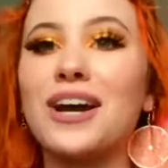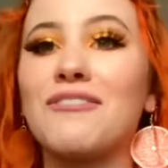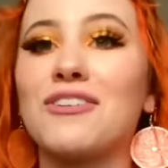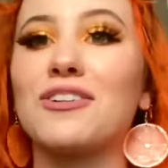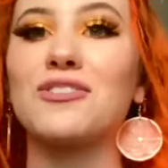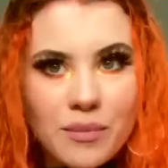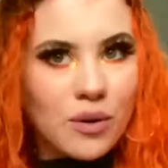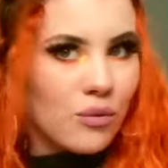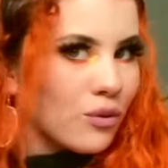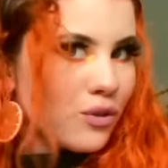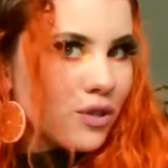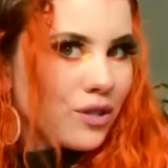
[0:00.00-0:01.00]
I feel like my
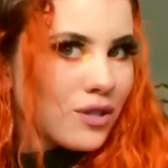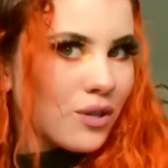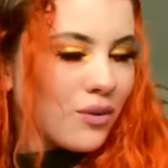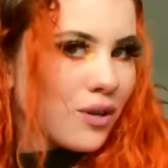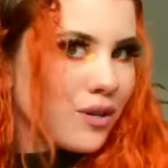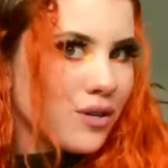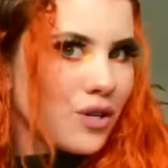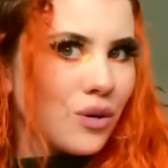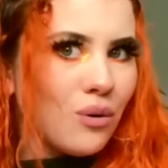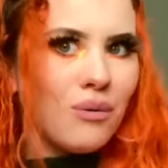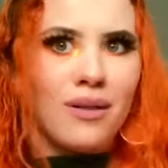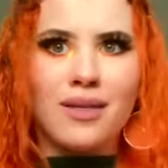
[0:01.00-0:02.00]
roots look so good
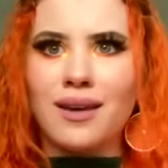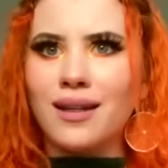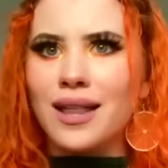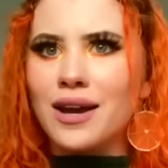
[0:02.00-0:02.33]
too with it.